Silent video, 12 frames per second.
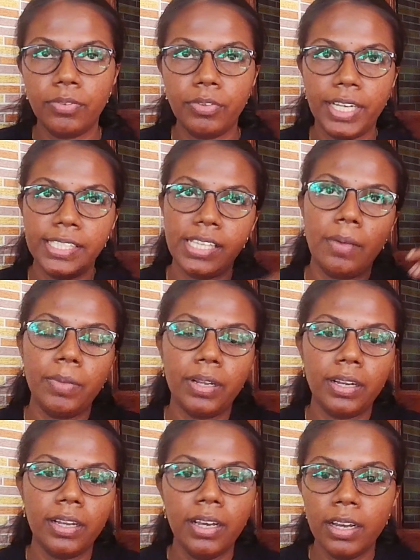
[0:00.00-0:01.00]
for
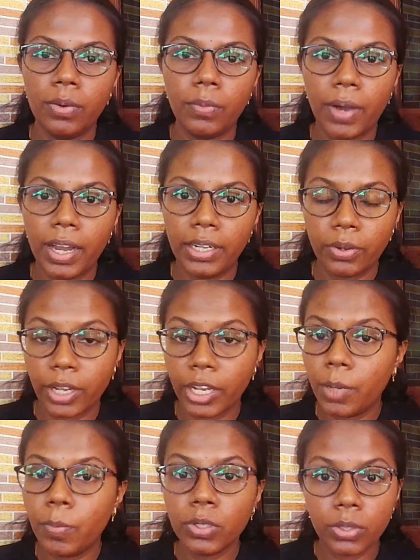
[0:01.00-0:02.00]
example, while
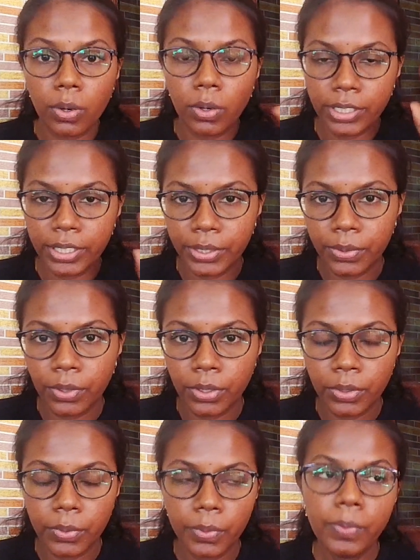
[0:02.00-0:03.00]
talking about the golden rule
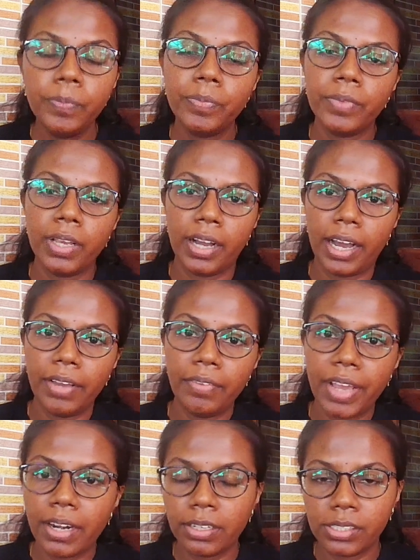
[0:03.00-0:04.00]
too, I
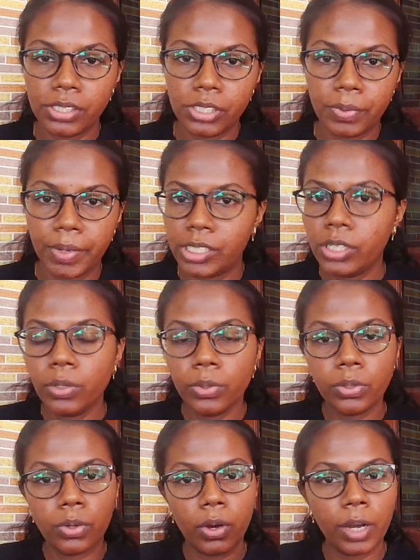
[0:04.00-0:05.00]
were at a situation
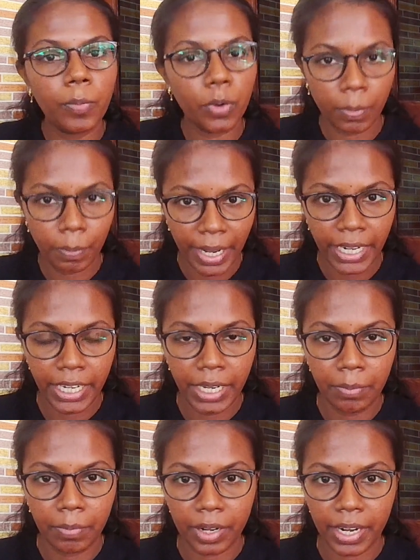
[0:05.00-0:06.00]
to talk about my
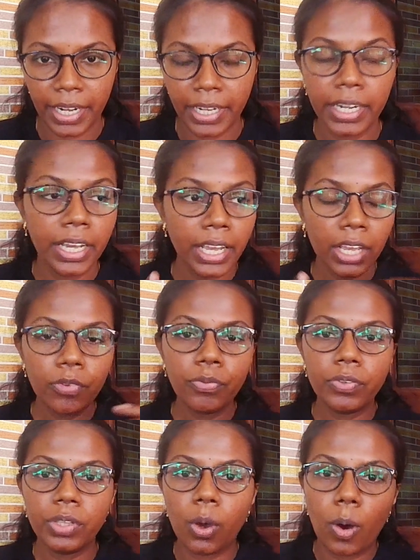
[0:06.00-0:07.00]
team, right?
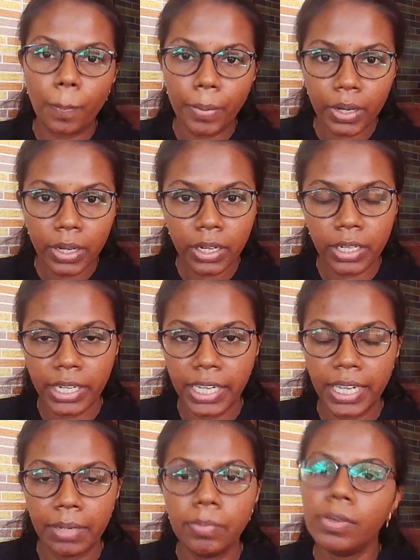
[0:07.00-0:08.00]
If the opponent
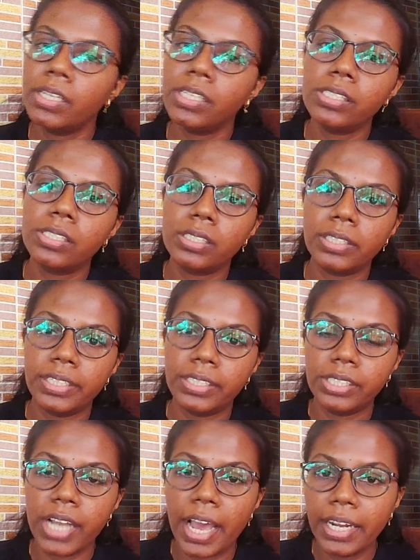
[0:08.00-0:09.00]
team is
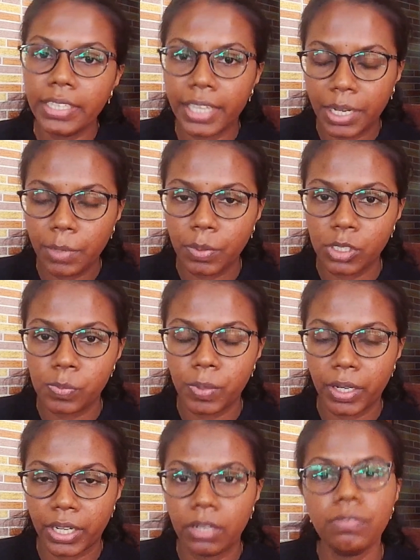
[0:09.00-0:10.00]
sharing their
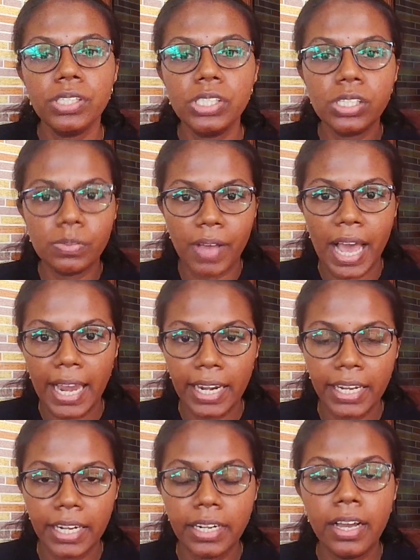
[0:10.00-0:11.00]
perspective, which is
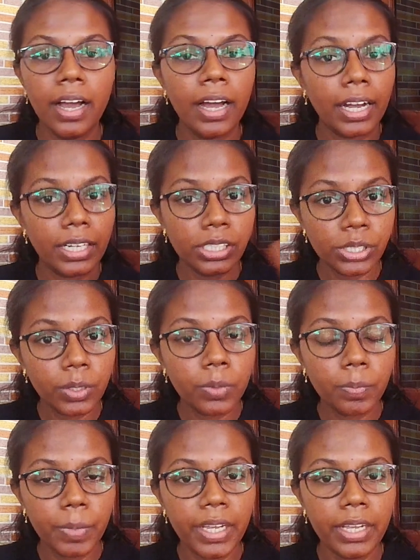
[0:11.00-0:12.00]
valid, I should
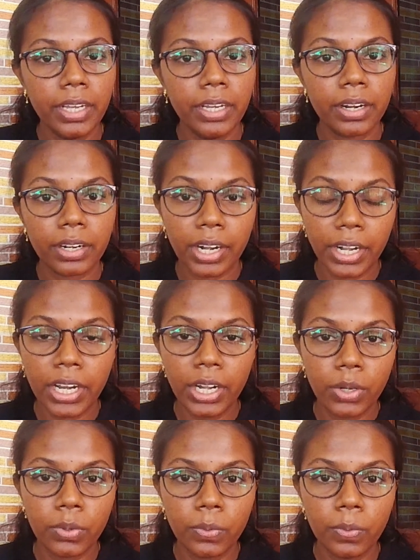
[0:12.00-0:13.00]
be
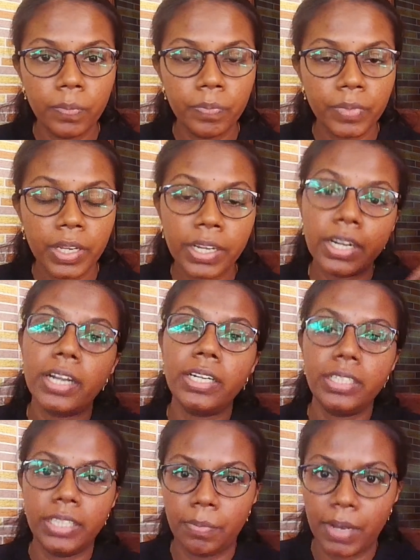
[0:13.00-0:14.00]
ready to
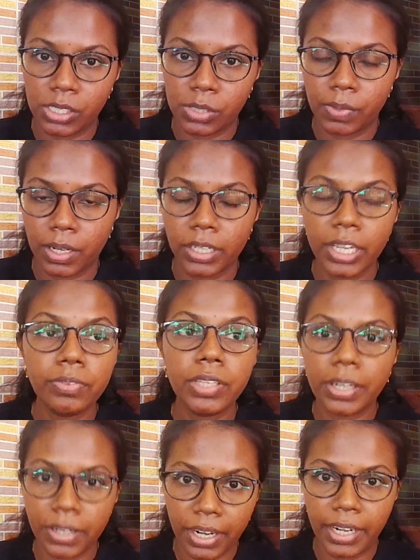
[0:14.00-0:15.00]
credit them as well, give
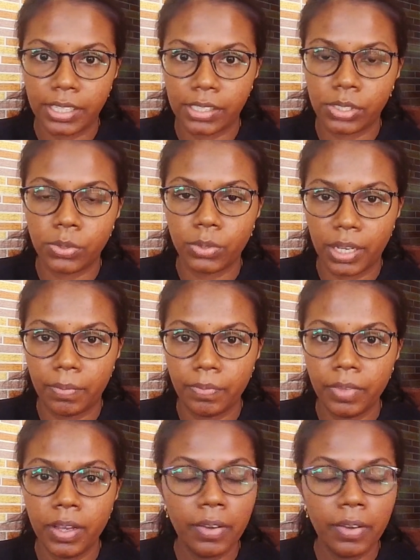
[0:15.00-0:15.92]
the credits to them